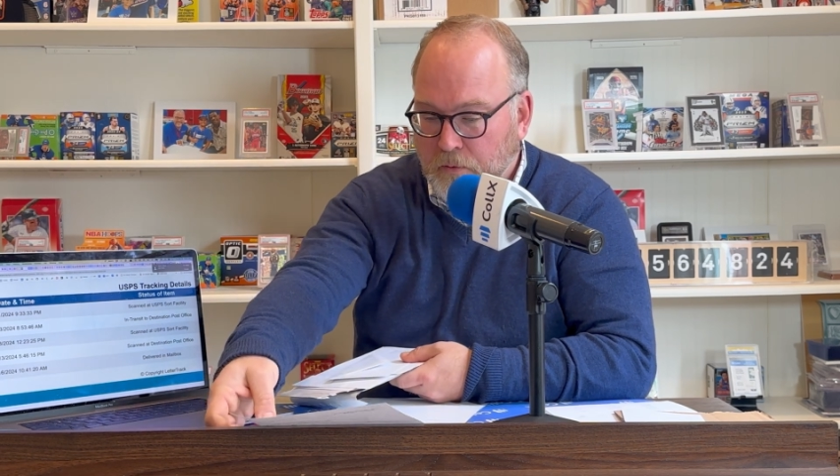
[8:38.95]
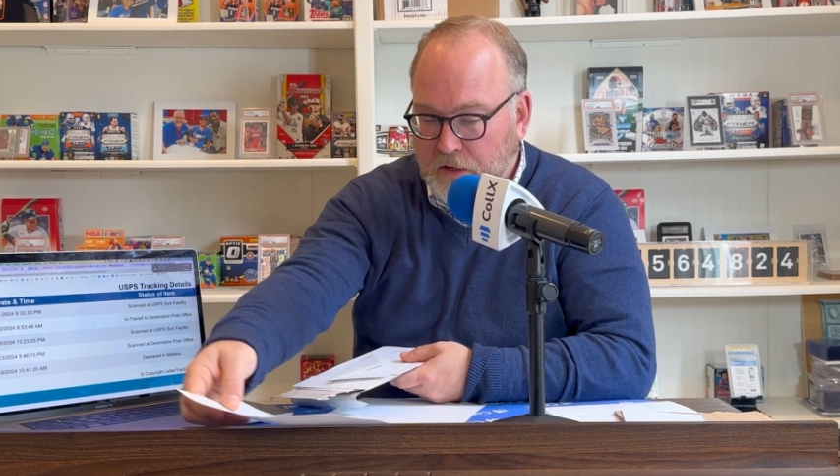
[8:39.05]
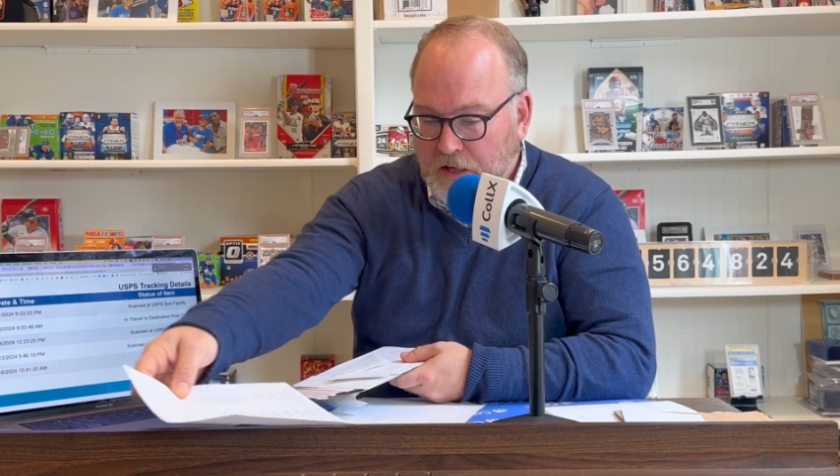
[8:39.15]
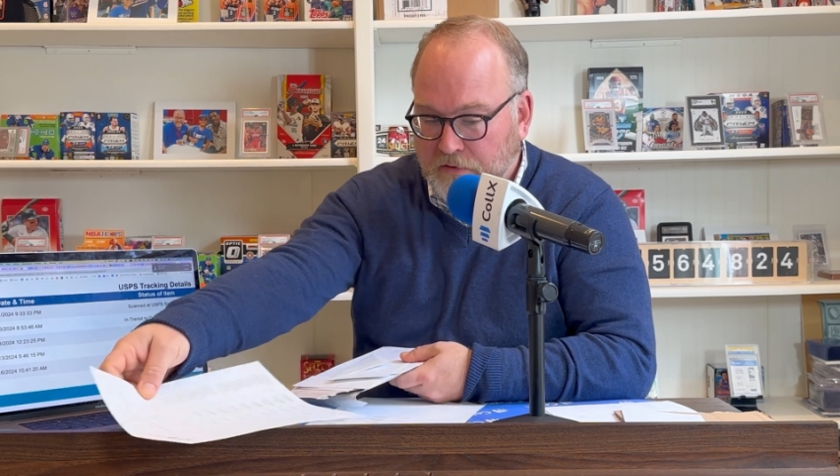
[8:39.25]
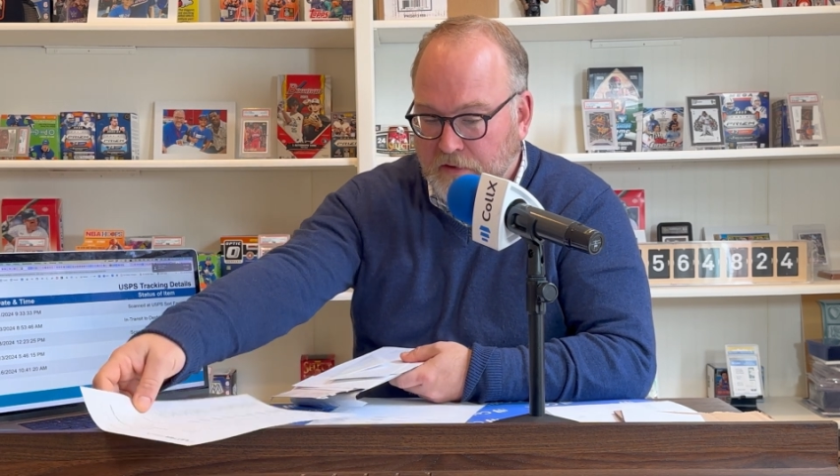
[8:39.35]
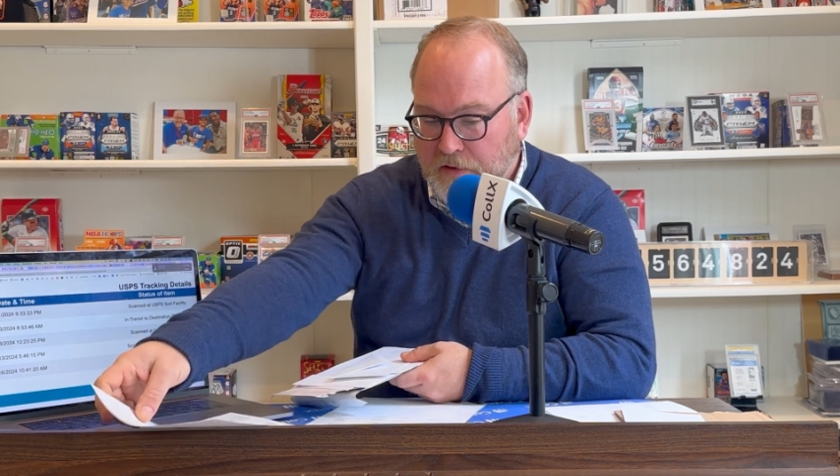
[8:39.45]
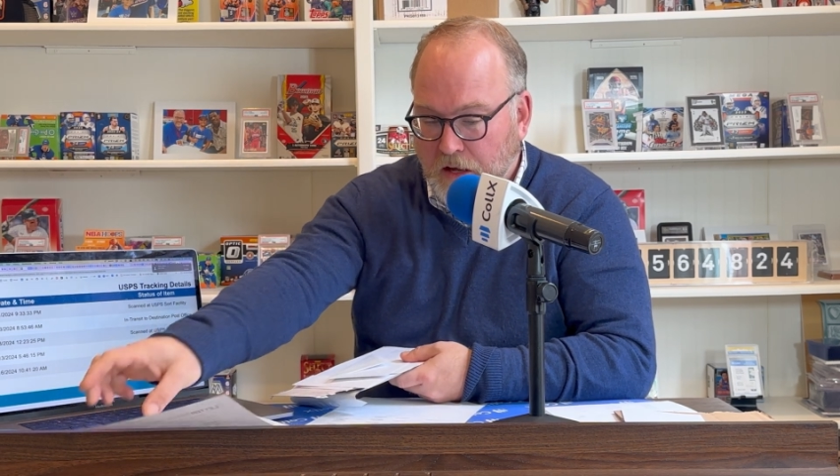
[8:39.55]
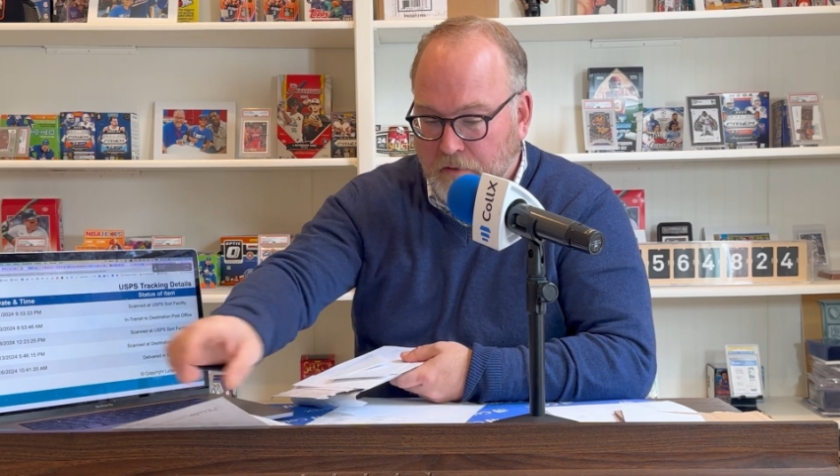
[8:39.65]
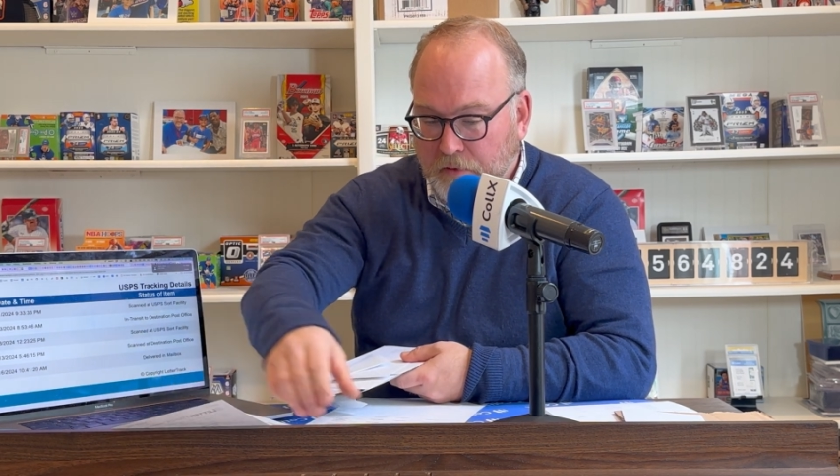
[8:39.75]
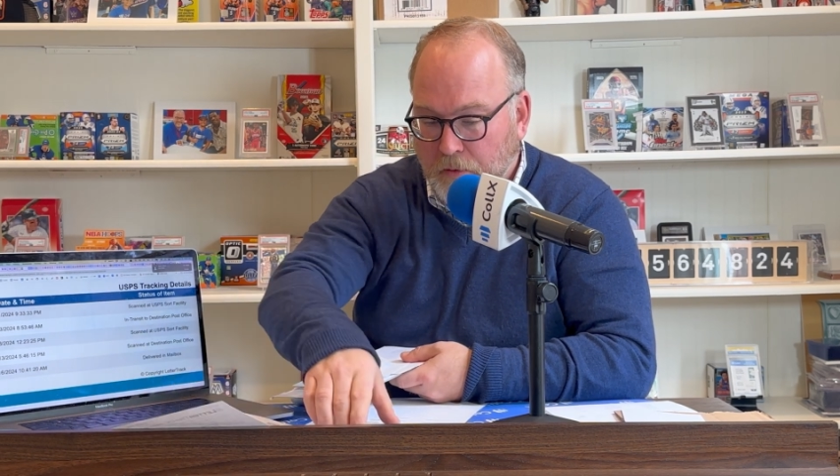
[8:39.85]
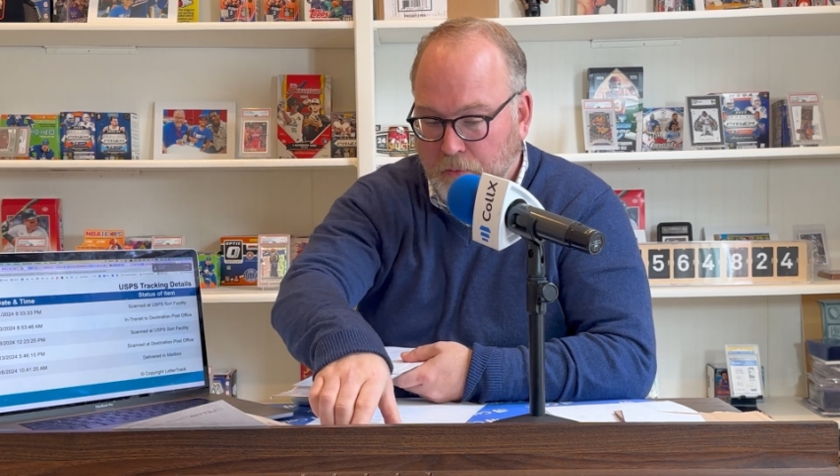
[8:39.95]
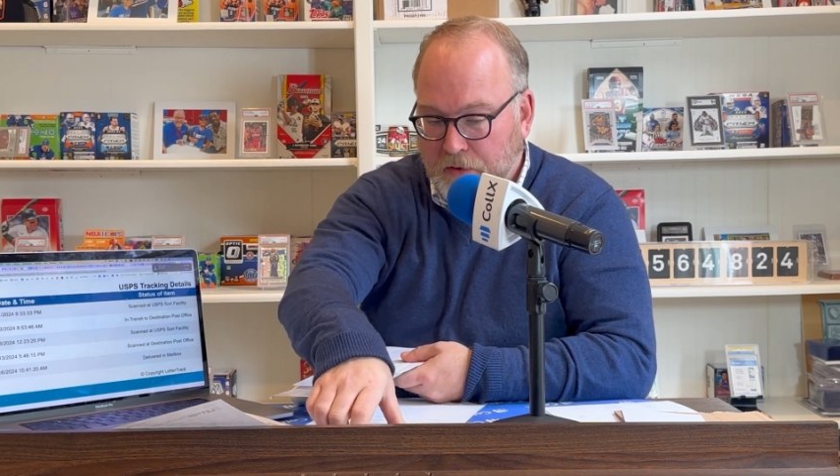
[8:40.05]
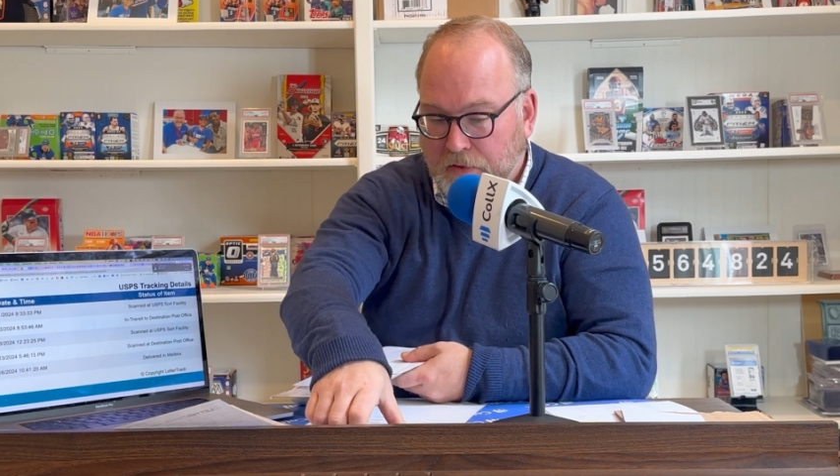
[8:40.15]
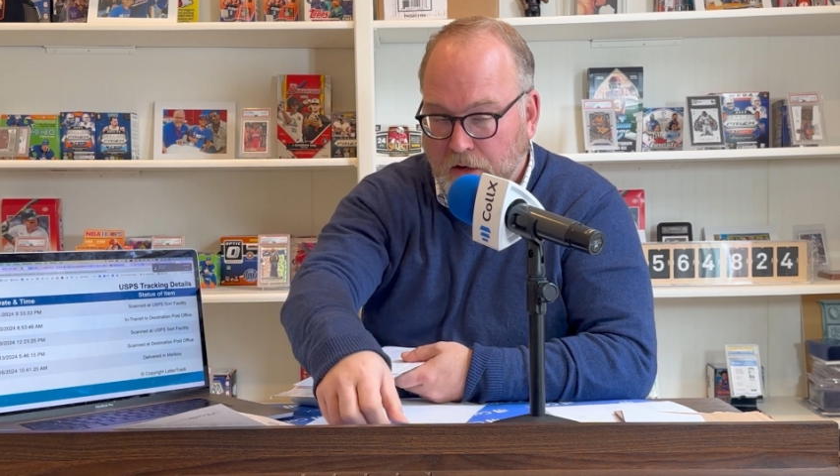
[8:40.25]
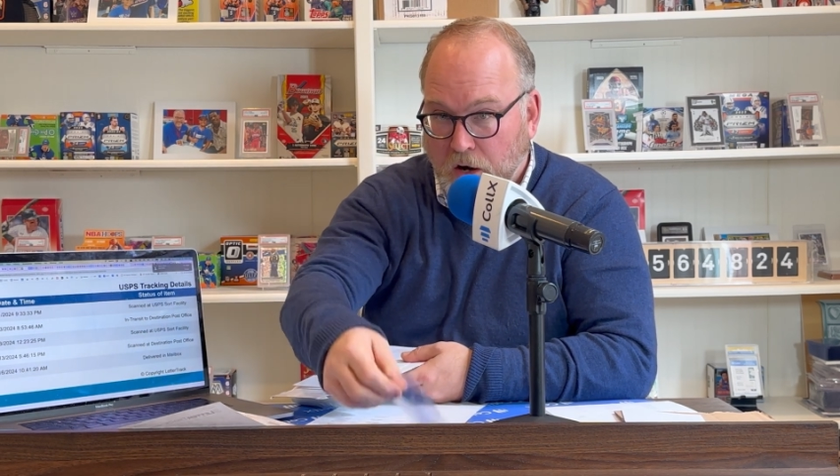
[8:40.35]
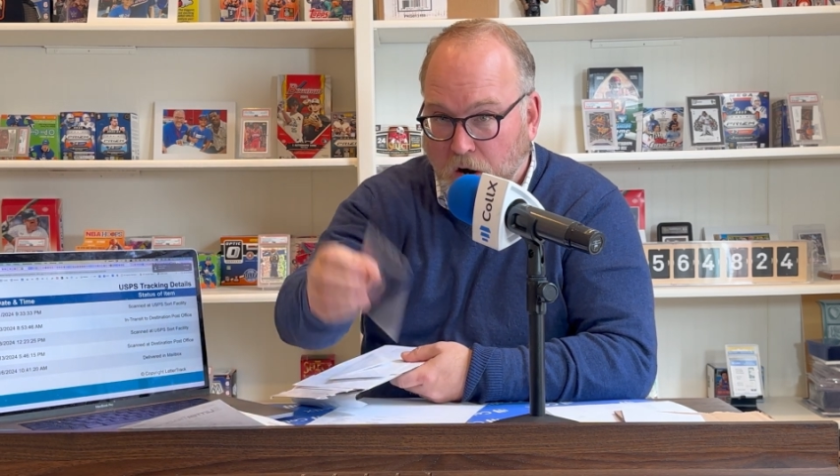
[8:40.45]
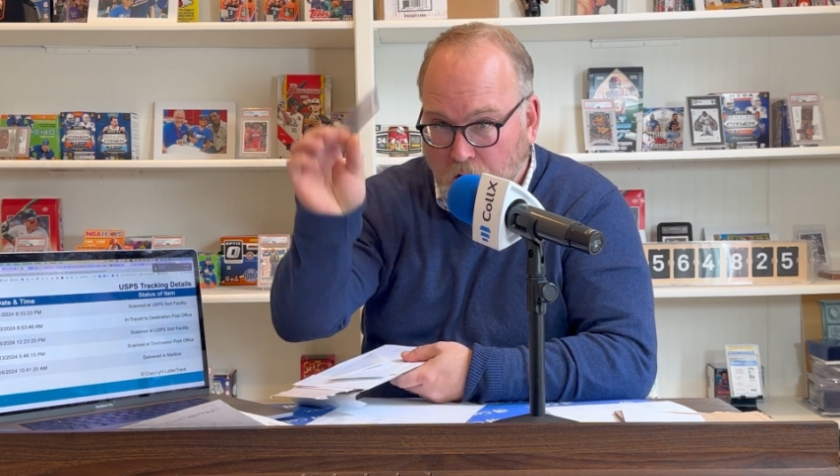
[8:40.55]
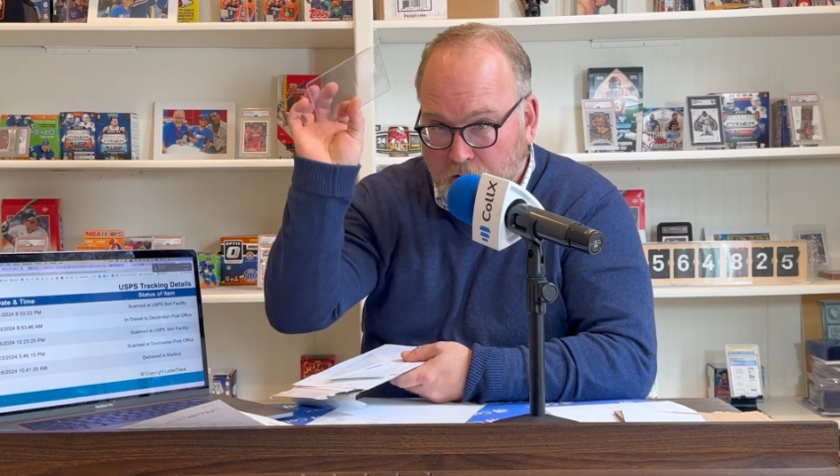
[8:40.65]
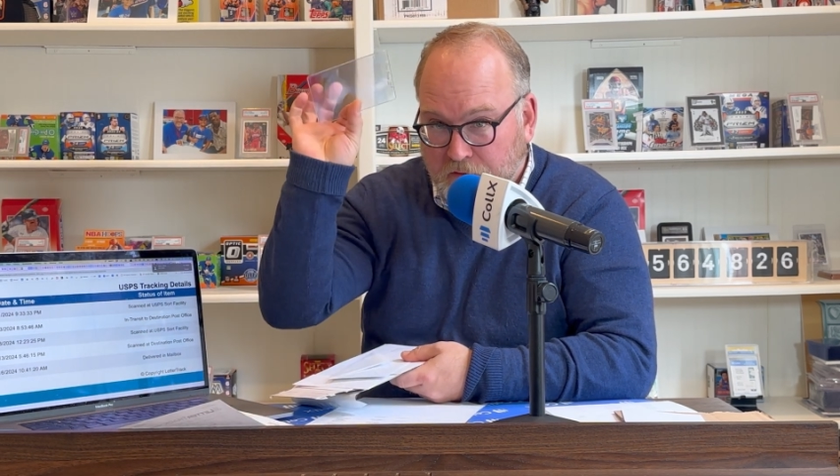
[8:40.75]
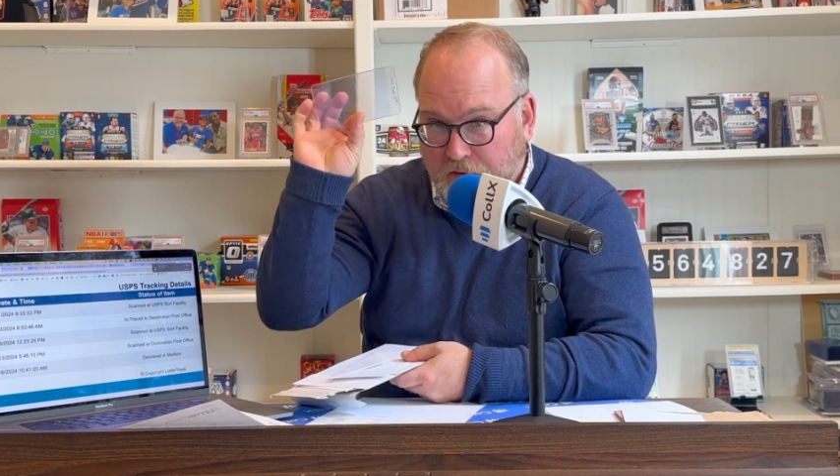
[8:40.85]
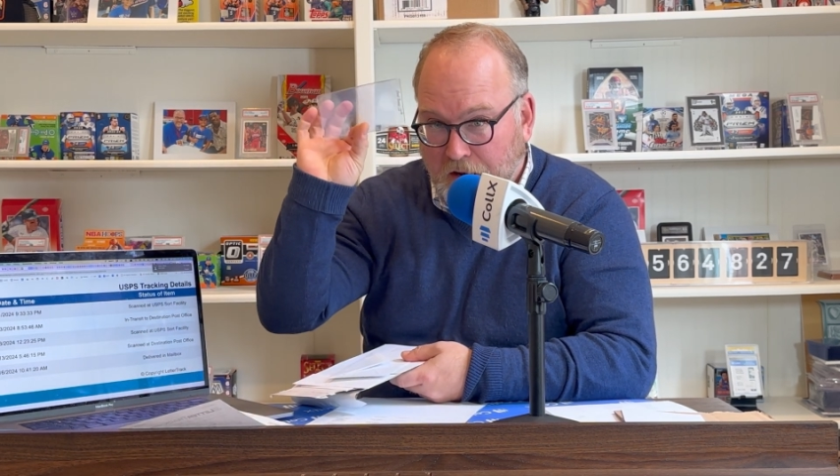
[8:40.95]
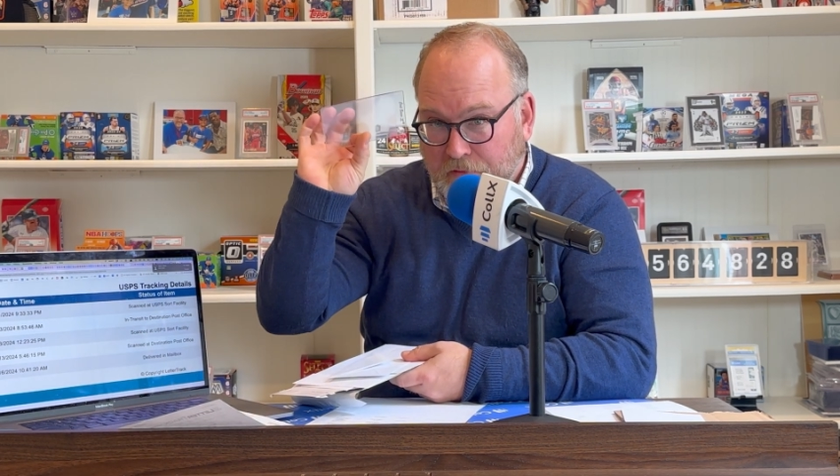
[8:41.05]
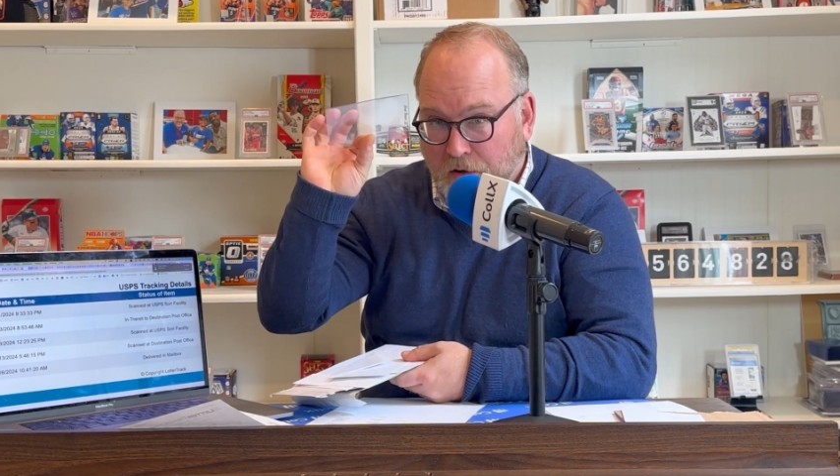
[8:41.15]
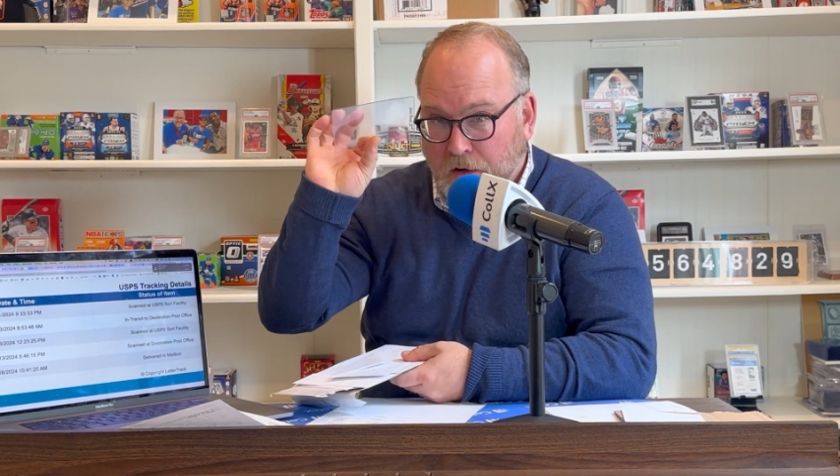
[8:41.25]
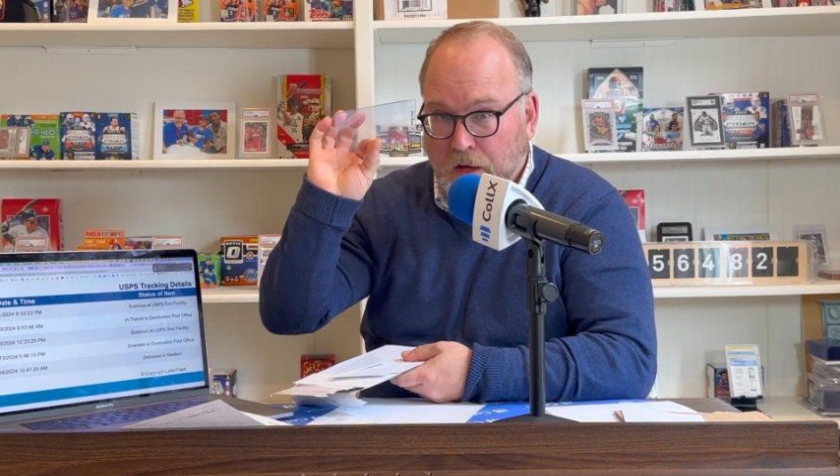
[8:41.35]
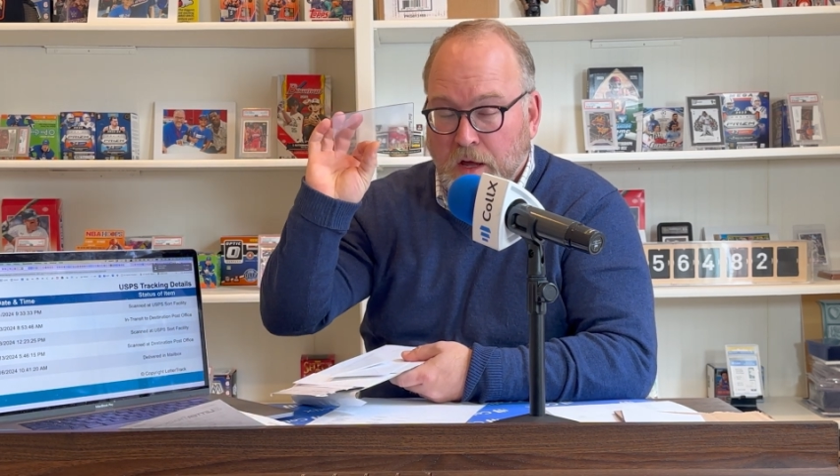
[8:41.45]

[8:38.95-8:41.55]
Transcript: we tested the envelope with a card saver.